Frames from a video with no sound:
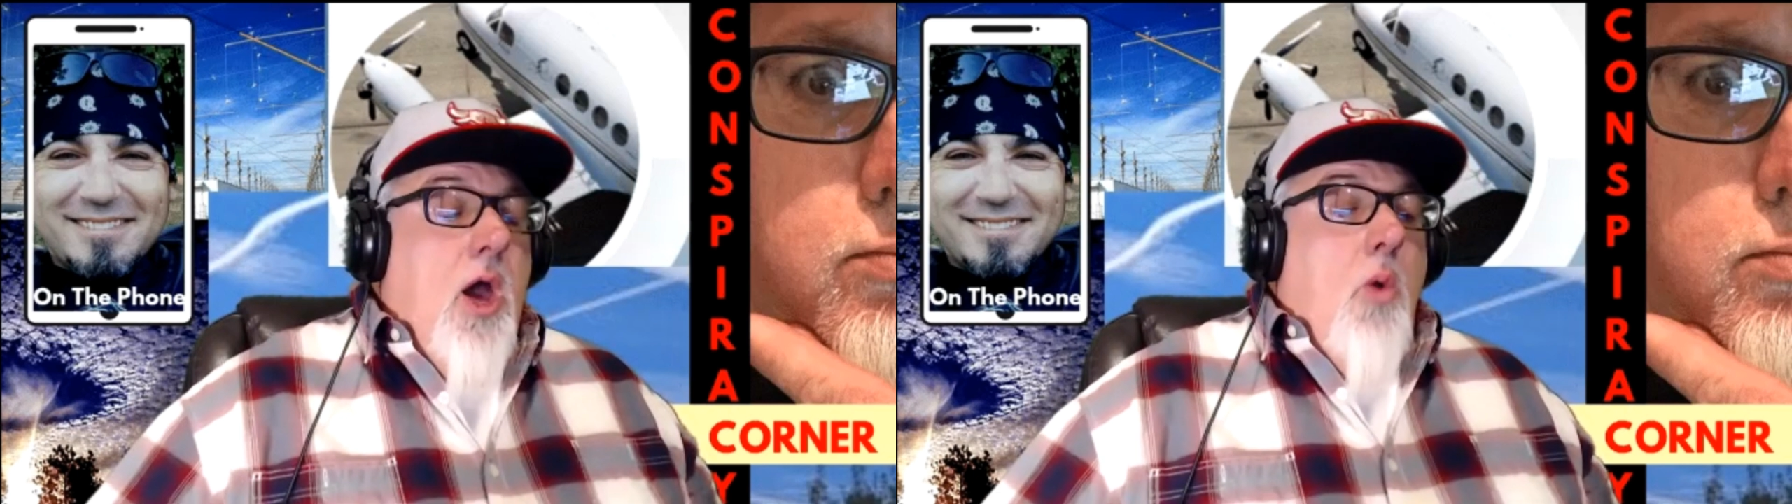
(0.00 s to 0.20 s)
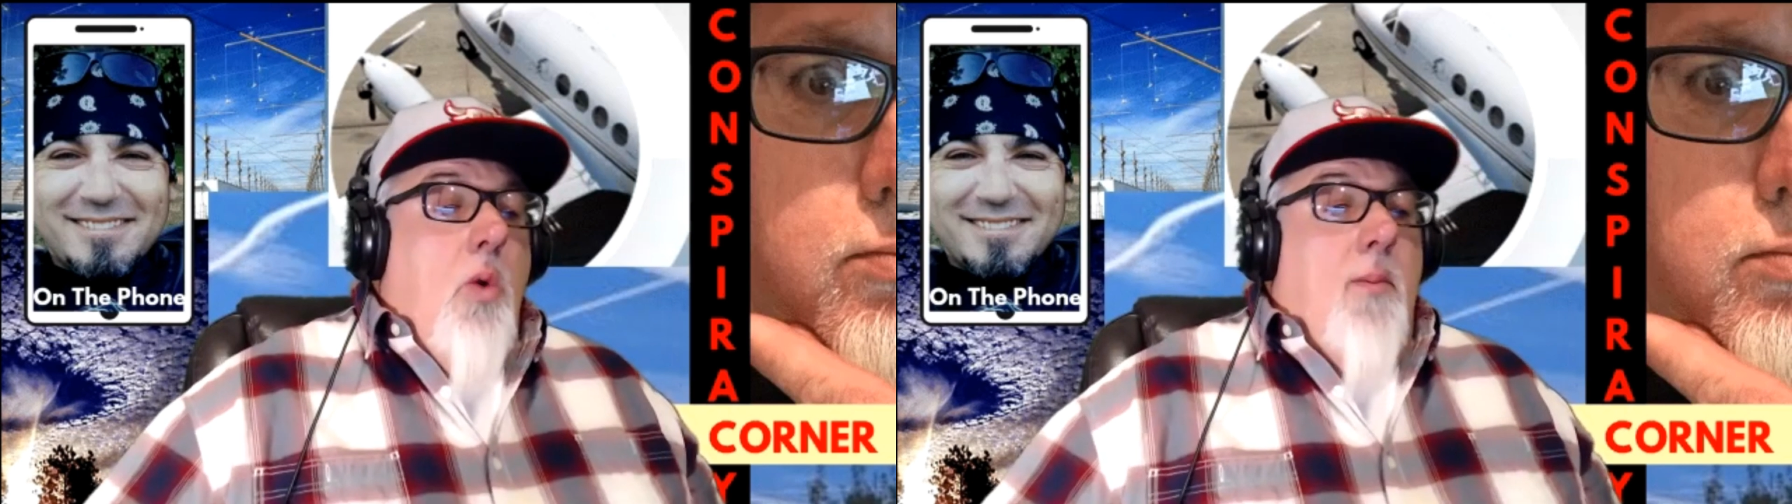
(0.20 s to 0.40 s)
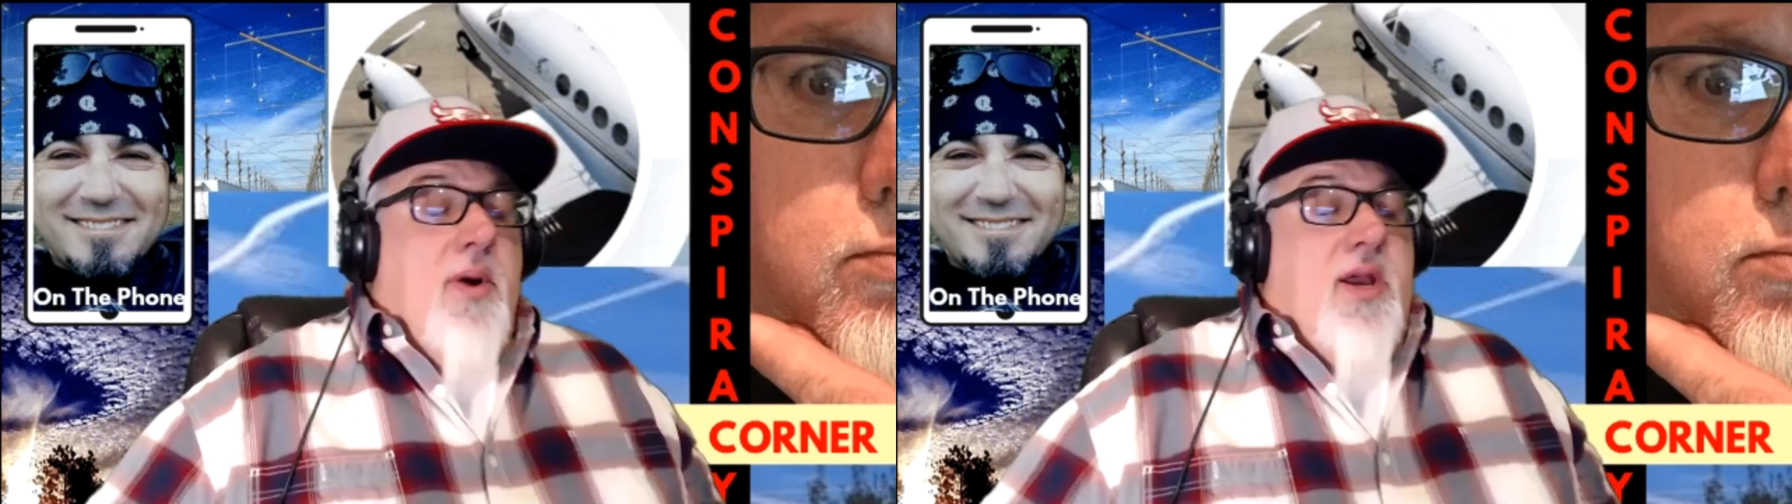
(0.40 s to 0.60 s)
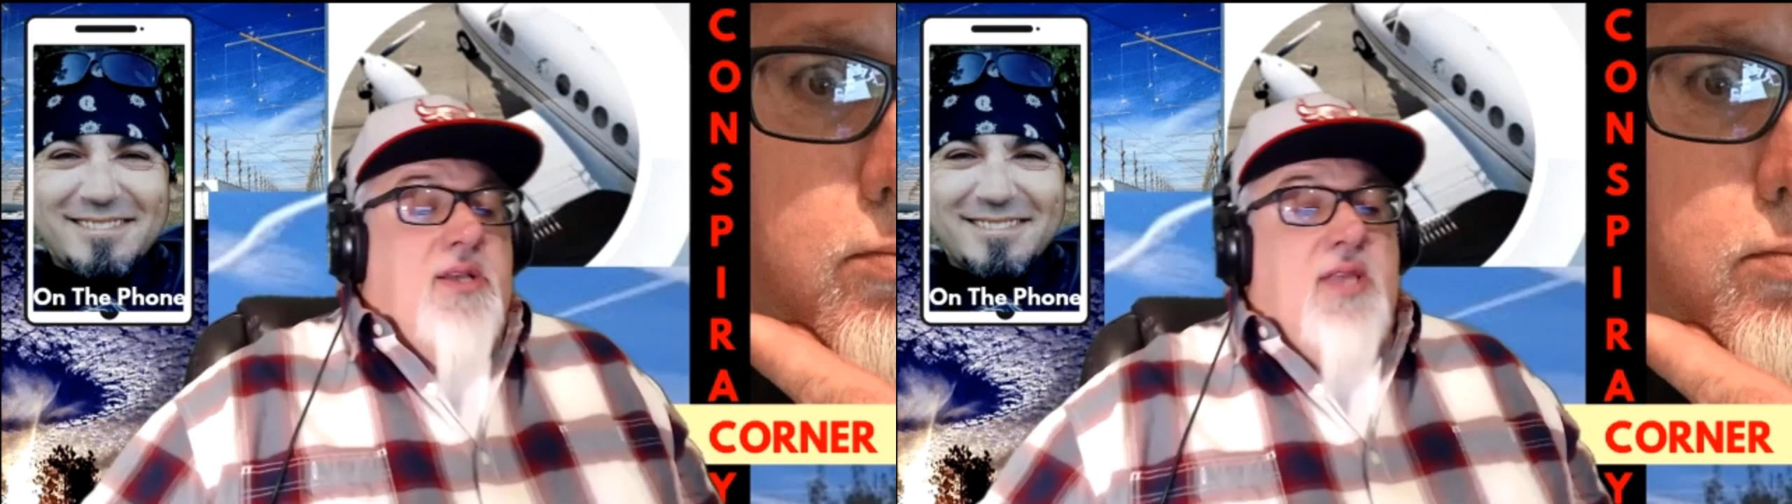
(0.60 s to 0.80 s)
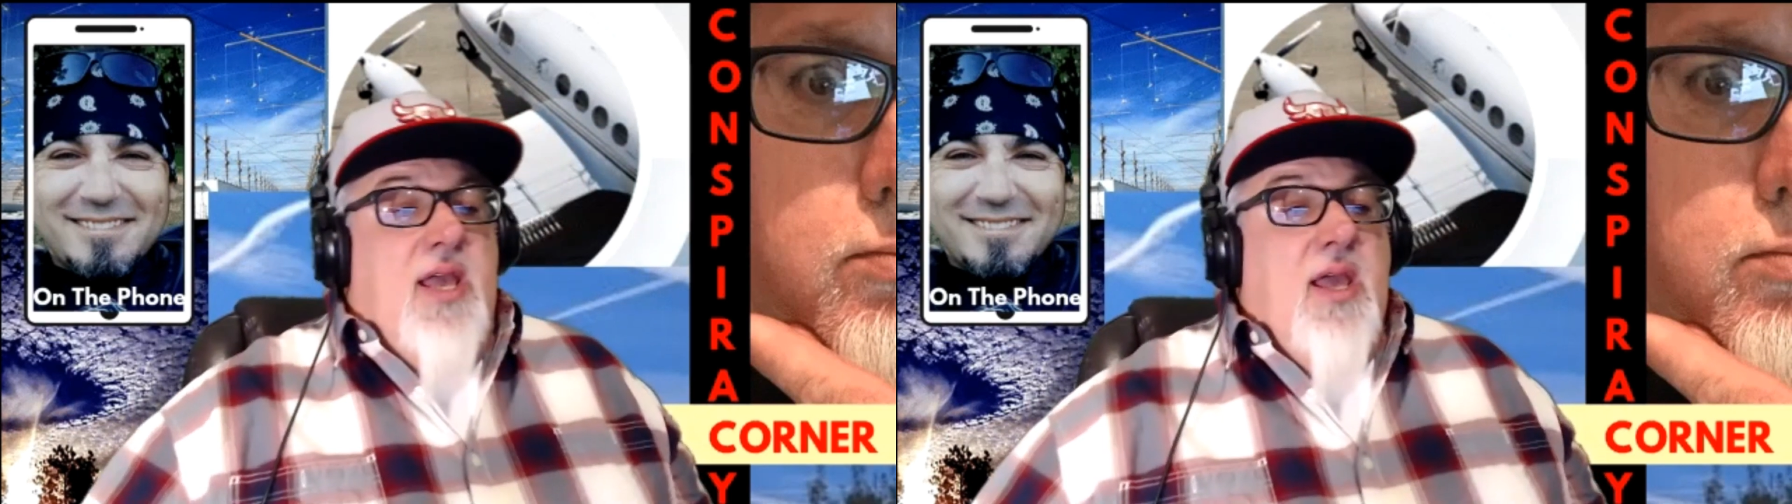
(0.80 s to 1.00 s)
Well,
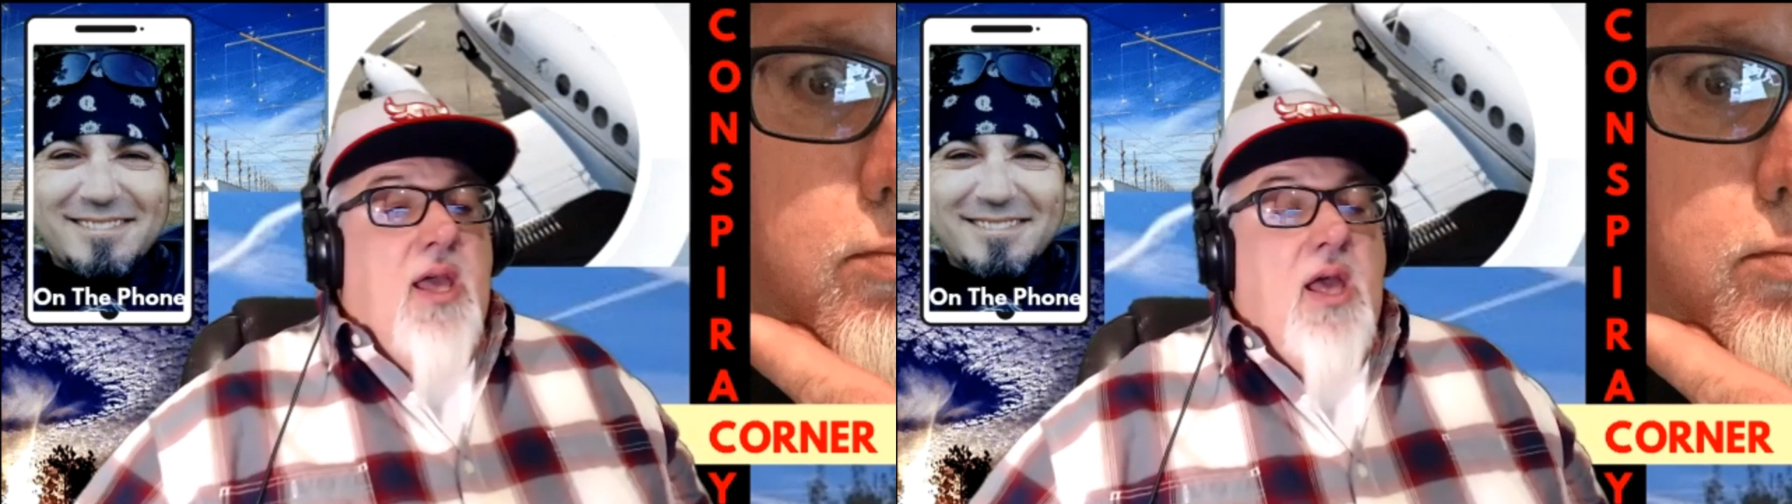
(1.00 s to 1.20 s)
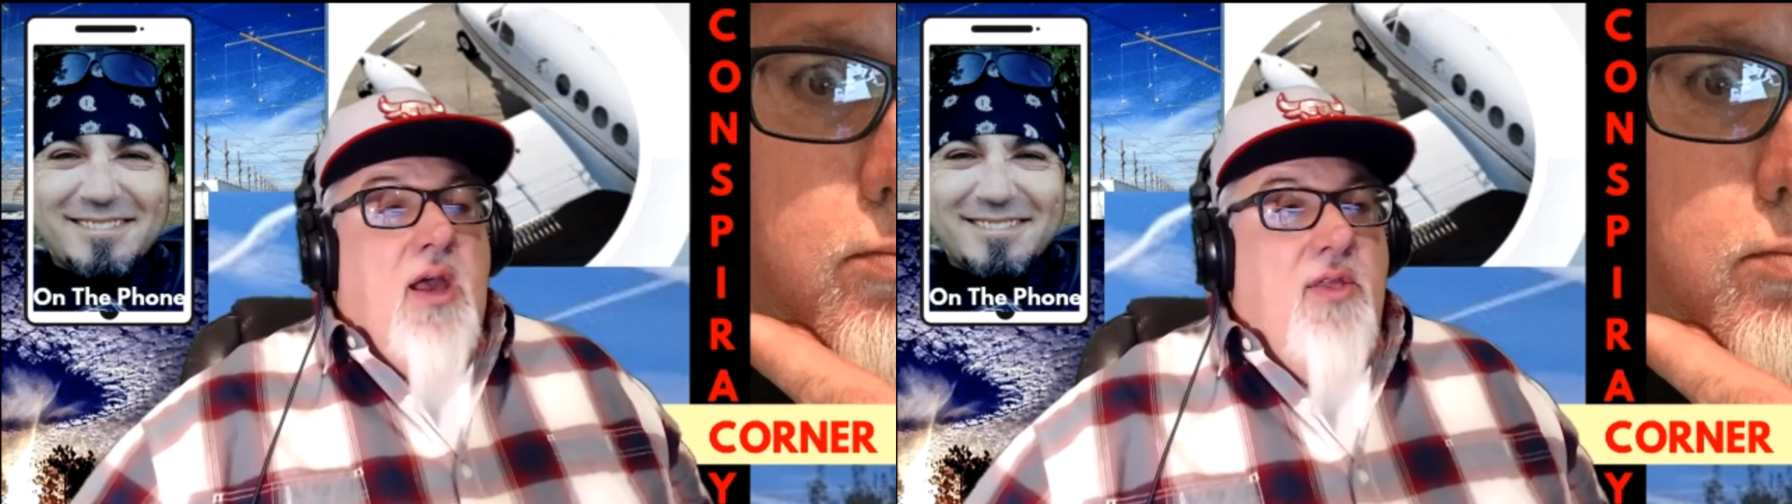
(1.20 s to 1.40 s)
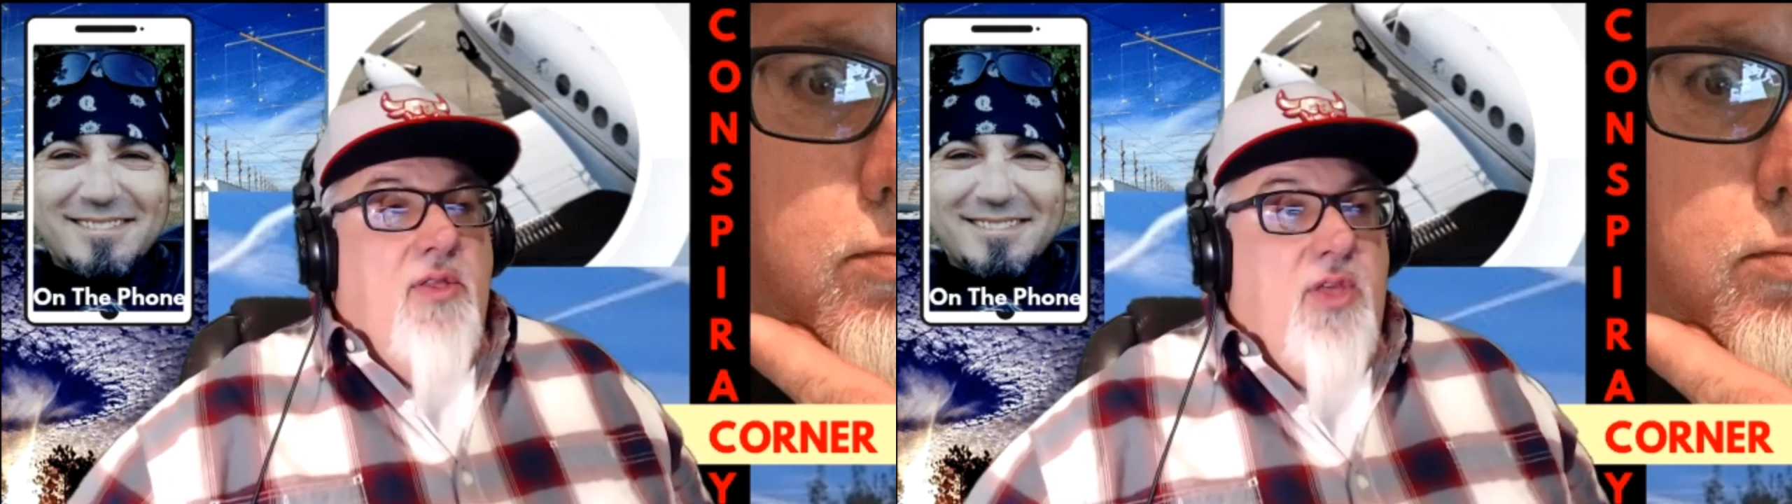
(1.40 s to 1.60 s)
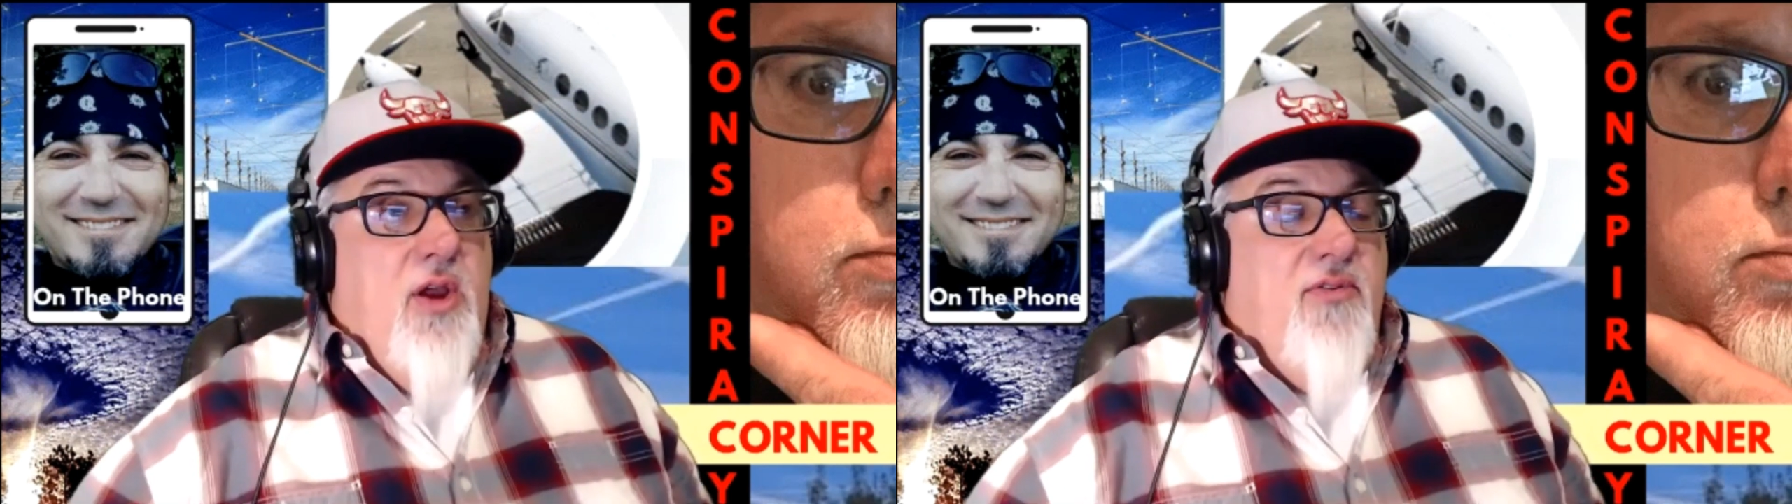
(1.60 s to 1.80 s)
because they're